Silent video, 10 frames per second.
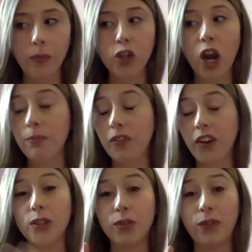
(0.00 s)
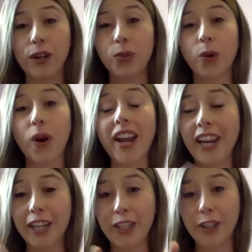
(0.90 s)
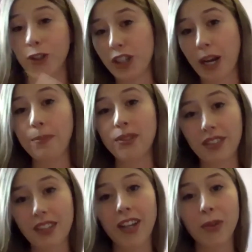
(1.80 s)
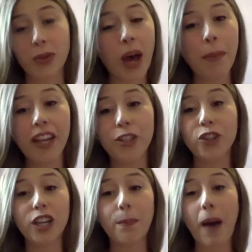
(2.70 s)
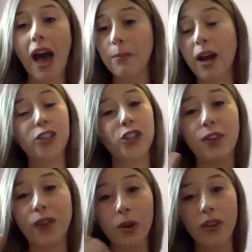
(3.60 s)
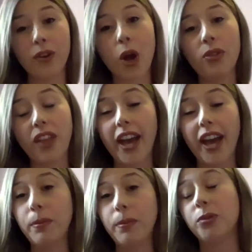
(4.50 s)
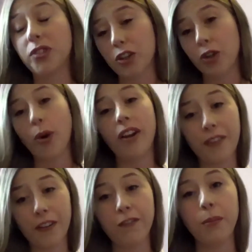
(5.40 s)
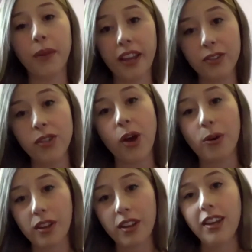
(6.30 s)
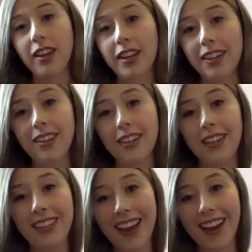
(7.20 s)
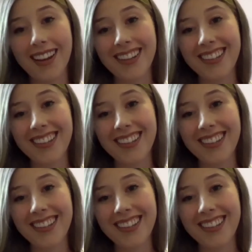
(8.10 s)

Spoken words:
job fairs were great, and internships, because without my internship, I'm not sure if I would have known that SBS was such a great fit for me. So yeah.